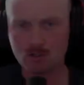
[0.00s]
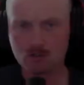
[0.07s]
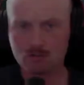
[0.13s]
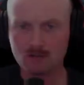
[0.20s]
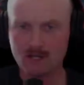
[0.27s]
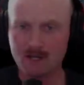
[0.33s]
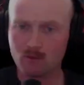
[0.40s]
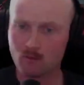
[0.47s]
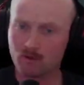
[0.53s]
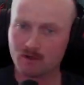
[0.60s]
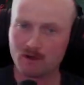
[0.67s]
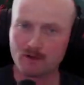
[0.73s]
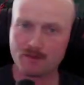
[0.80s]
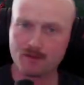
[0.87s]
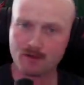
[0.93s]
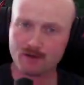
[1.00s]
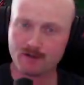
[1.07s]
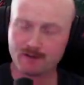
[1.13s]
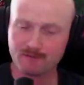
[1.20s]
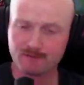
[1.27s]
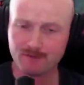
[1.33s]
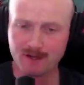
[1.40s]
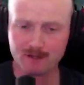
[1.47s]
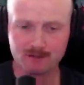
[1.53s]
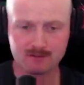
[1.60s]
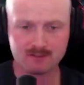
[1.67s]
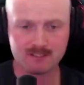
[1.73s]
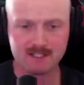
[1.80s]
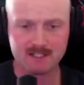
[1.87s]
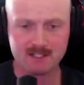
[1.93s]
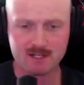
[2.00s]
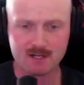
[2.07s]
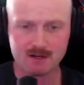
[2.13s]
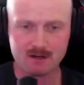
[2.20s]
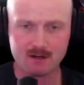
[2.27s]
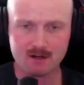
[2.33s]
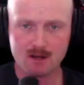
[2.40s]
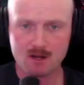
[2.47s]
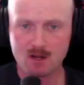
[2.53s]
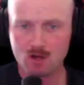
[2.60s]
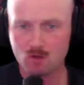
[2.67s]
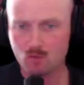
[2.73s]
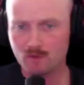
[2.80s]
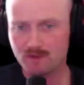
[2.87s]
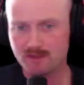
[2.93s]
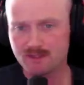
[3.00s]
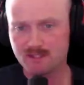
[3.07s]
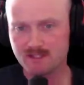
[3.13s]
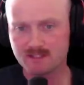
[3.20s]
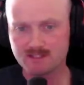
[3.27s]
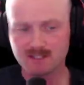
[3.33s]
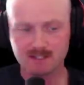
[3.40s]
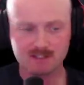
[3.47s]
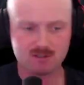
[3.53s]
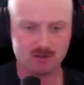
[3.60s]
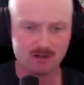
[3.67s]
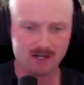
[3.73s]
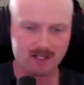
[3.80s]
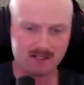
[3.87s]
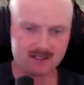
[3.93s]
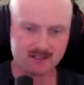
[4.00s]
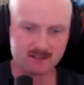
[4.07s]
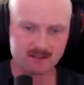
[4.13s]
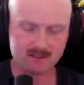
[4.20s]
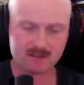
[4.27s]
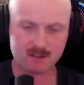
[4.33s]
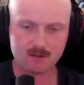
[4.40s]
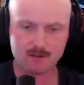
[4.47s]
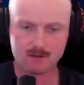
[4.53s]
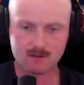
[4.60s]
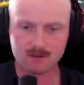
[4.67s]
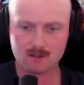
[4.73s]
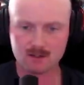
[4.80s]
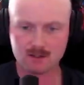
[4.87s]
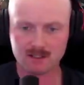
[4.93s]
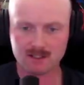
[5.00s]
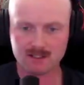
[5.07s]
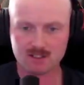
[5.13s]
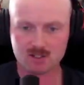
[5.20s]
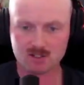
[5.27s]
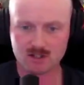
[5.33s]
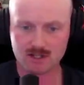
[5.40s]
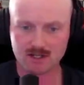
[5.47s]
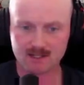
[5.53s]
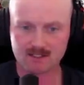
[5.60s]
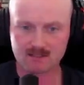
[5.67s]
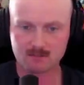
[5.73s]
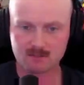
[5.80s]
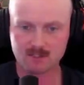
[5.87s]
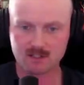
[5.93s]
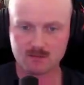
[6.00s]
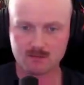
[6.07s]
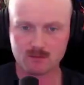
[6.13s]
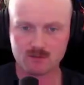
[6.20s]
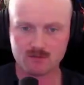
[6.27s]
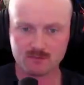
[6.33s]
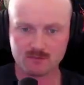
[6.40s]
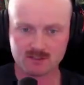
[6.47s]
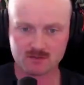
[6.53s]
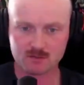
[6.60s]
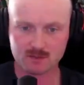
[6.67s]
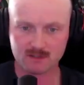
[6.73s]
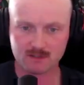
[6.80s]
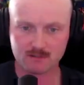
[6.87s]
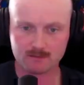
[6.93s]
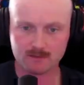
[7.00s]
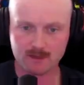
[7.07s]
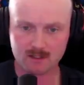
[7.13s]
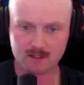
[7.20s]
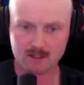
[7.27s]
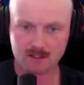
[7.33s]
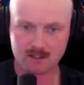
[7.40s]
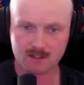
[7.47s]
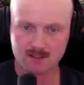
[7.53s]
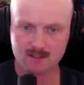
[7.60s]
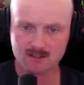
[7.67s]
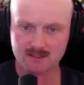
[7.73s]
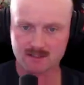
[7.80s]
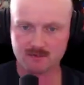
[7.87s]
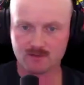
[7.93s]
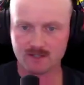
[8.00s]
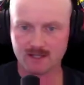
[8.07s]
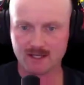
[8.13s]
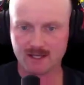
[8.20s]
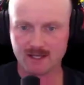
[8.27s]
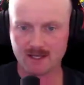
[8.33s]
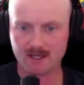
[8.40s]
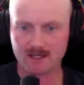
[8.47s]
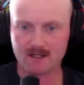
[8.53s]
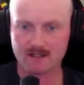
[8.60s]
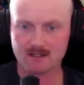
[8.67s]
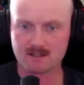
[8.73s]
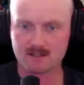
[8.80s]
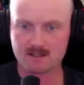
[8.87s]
right, we're in our third and final siege here with the Secutores. So let's try and get some good movements with them. See if we can't